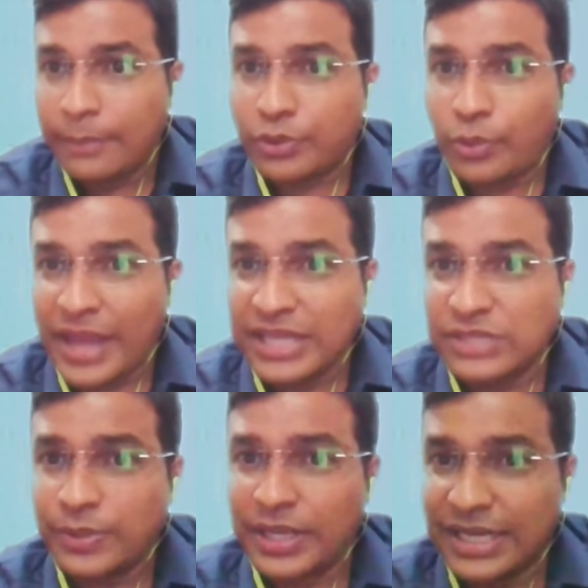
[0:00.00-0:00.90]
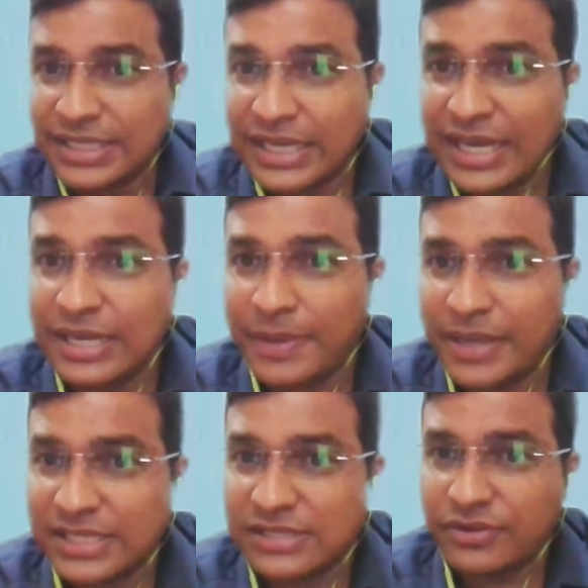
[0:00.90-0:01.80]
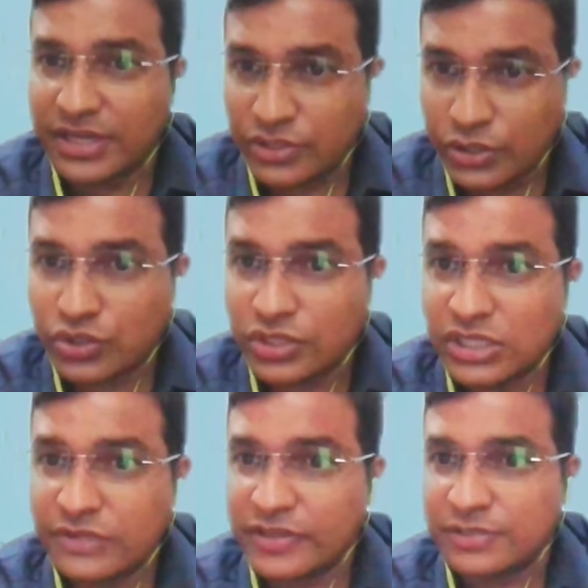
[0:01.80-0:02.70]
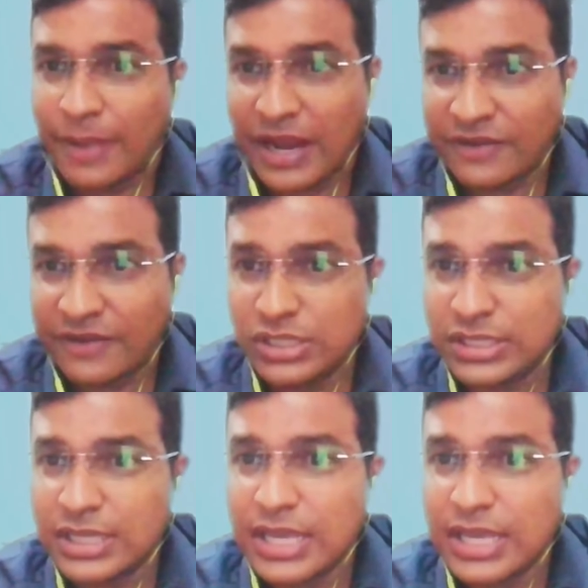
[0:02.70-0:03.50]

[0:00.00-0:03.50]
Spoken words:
provides for internet-based resolutions for smartphones